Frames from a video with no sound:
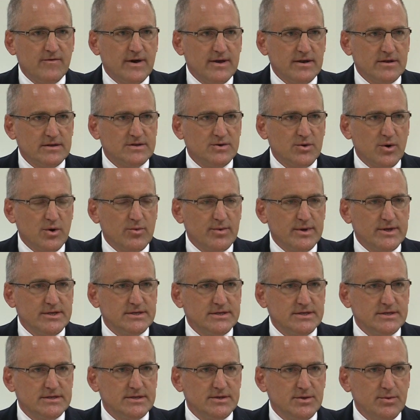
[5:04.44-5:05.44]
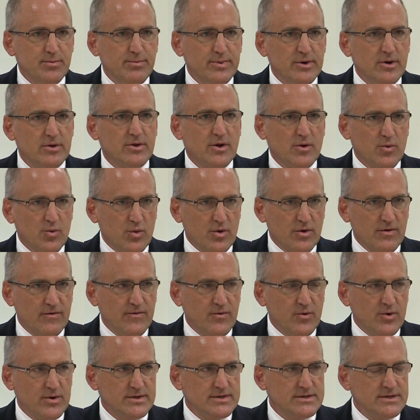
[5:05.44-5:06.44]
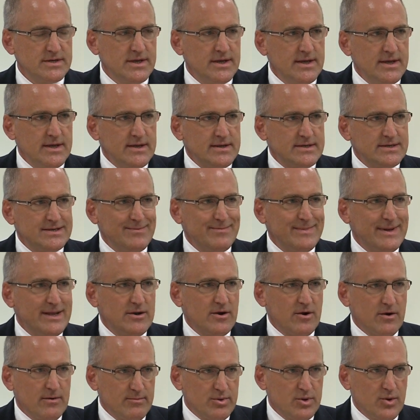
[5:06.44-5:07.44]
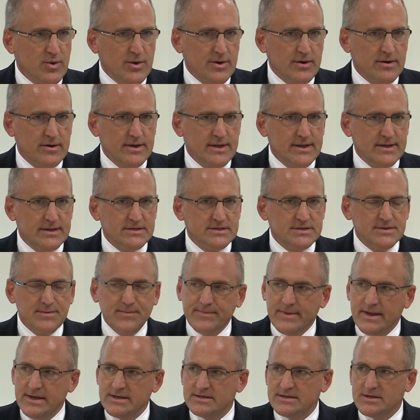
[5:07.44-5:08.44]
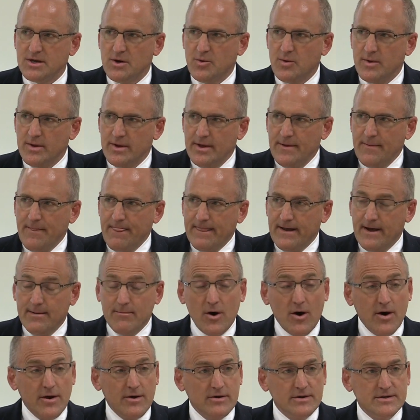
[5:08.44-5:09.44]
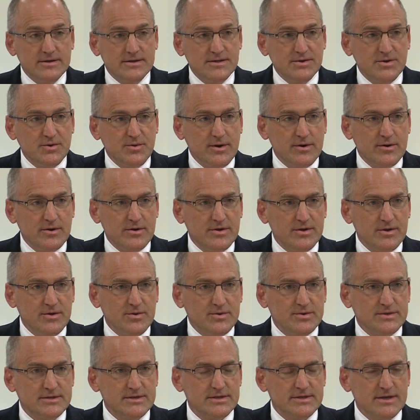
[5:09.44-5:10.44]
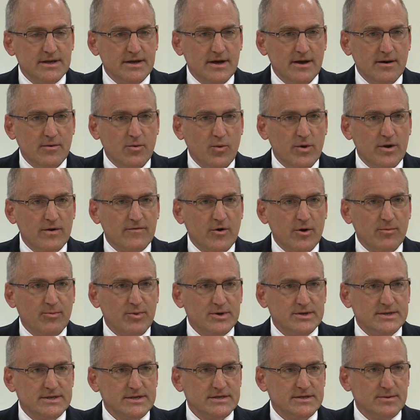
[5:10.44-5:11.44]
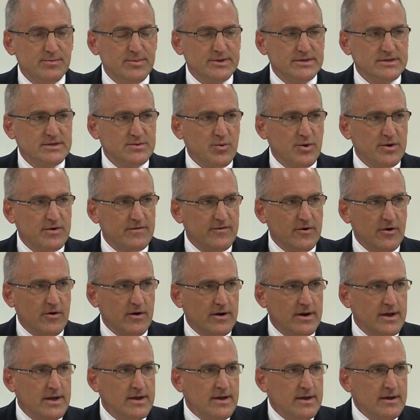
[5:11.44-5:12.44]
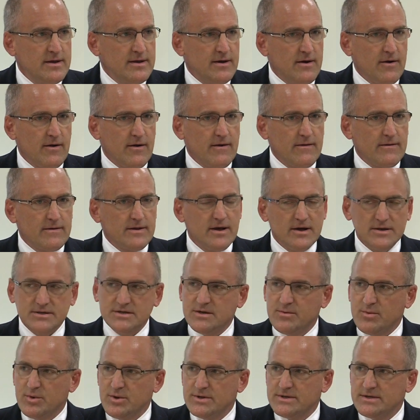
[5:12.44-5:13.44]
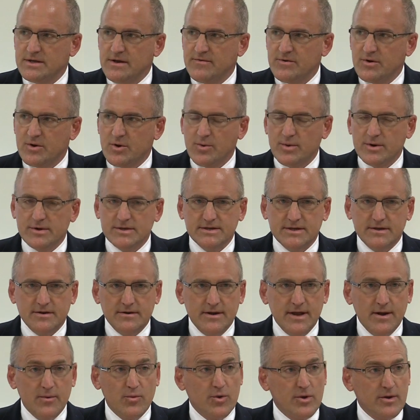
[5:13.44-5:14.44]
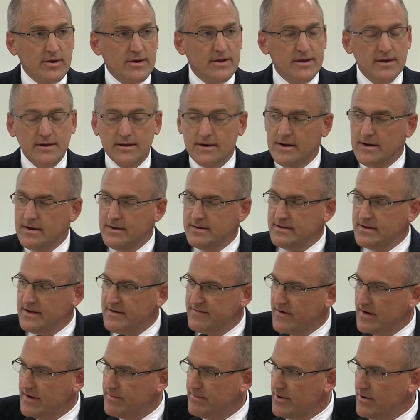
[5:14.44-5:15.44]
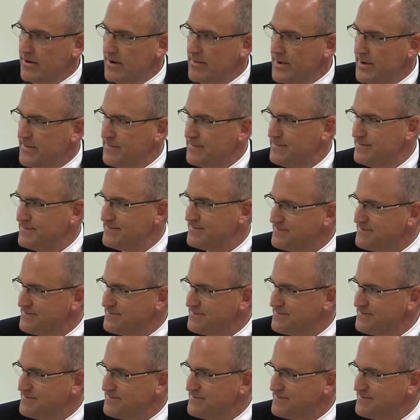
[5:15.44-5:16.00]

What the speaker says: vital to our region to build our workforce to meet our employer needs. And so I'm honored to introduce one of our participants, one of our customers of the Career Center Network, Yvonne Perryman.